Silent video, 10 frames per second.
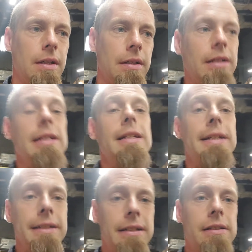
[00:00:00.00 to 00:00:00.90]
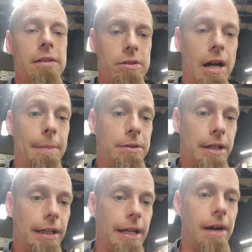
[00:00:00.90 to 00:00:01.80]
because I needed to get it in the shop to
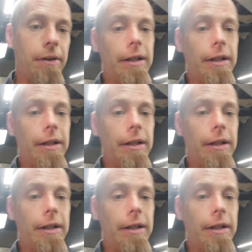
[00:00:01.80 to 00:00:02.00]
check it out.